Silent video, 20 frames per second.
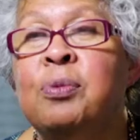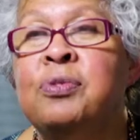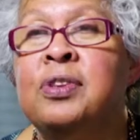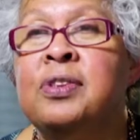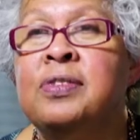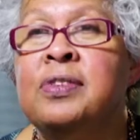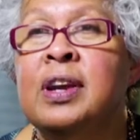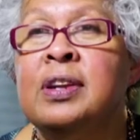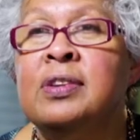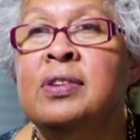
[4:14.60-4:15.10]
I was
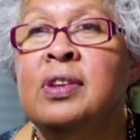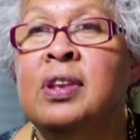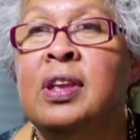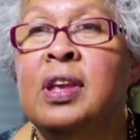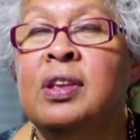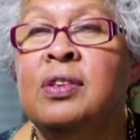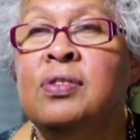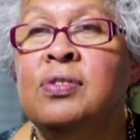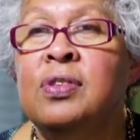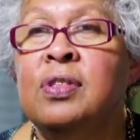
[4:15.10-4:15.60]
inducted
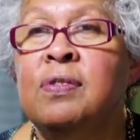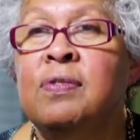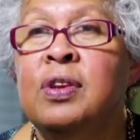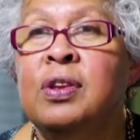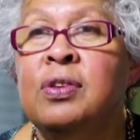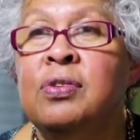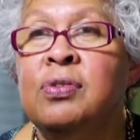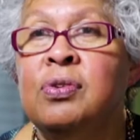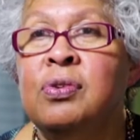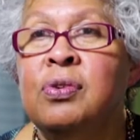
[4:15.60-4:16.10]
into the
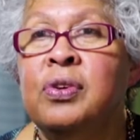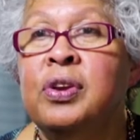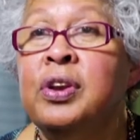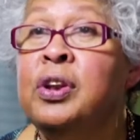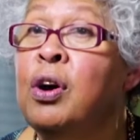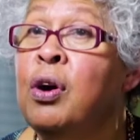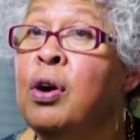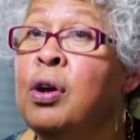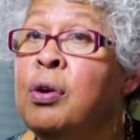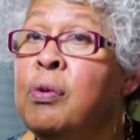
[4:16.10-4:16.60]

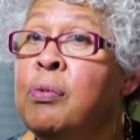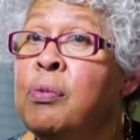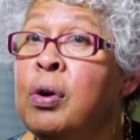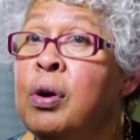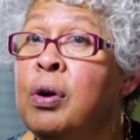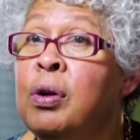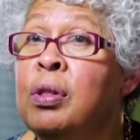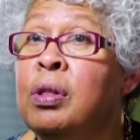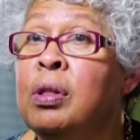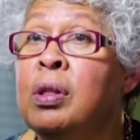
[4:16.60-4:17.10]
Victorian Honour
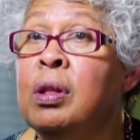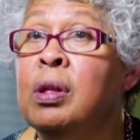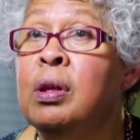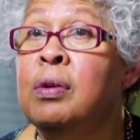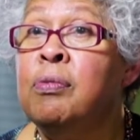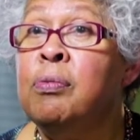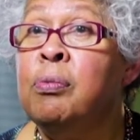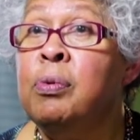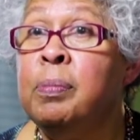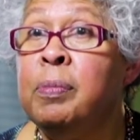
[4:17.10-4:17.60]
Roll
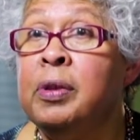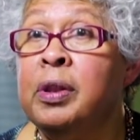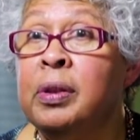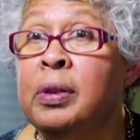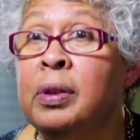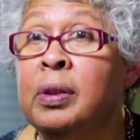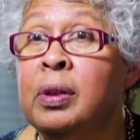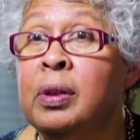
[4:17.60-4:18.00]
of Women.